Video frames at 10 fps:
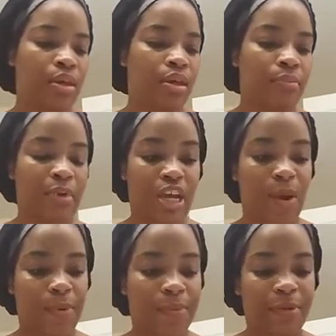my
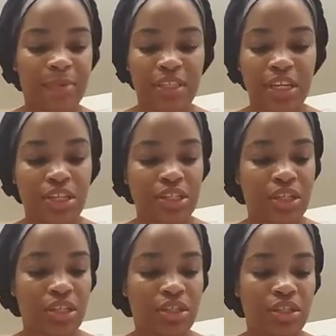hyperpigmentation and
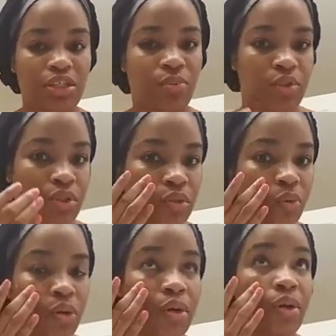just to restore